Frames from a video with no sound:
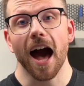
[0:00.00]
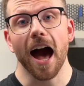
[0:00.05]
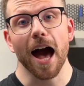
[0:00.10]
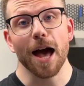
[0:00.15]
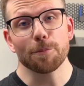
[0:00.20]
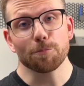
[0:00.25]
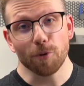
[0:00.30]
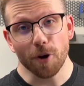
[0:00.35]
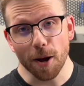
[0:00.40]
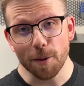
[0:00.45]

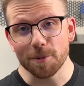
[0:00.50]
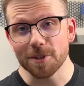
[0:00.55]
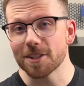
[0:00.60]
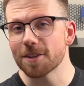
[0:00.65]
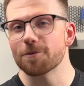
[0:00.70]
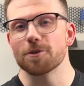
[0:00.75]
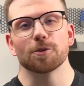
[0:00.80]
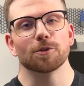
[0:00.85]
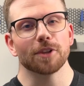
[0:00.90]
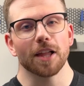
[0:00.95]
I promise
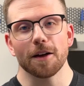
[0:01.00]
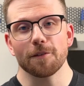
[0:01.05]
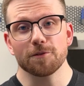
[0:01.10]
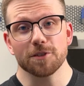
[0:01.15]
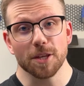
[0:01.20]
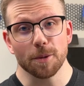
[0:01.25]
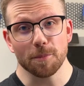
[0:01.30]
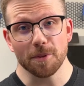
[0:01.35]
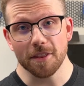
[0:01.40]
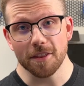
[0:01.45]
if you love
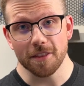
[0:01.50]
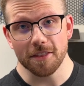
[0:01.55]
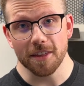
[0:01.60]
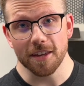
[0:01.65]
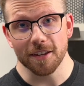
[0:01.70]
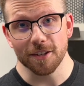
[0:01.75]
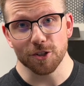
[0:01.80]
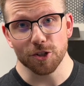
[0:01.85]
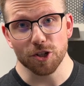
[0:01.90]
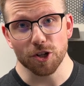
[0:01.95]
some of the
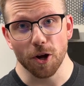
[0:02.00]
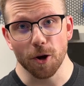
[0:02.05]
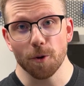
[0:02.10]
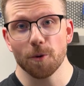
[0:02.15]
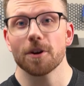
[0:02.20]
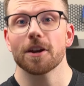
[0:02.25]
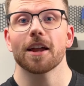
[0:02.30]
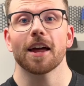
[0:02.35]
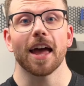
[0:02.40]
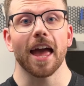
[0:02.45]
things
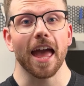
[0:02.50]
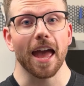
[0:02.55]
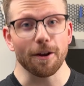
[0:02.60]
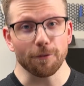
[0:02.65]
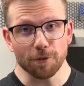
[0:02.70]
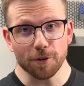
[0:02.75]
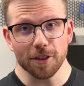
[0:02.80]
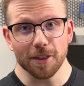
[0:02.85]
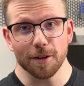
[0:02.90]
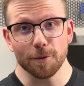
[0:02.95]
shown,
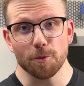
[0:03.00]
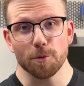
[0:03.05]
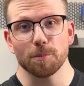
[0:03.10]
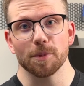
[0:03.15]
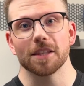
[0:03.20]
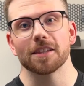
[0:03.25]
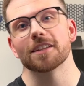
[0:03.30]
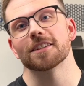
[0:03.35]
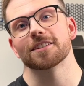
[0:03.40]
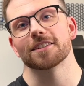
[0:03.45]
everything will
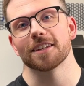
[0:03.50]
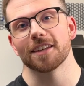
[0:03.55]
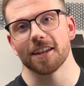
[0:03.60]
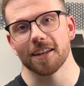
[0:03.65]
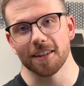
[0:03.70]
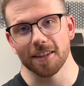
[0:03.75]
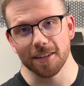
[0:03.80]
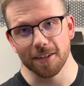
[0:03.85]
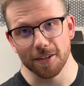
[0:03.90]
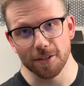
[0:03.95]
be listed
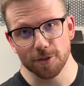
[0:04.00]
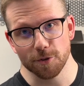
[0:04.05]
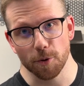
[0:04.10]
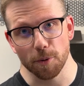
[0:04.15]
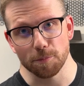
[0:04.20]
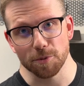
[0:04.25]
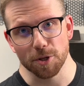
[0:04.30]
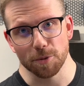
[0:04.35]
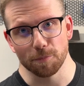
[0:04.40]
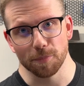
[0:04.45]
in the
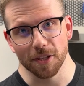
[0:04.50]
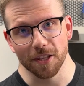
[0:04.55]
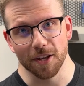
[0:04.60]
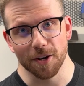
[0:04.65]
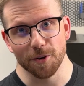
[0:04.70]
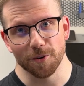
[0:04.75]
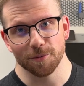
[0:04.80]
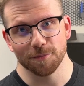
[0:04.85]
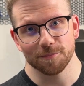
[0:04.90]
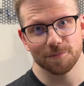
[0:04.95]
description
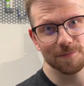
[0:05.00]
below.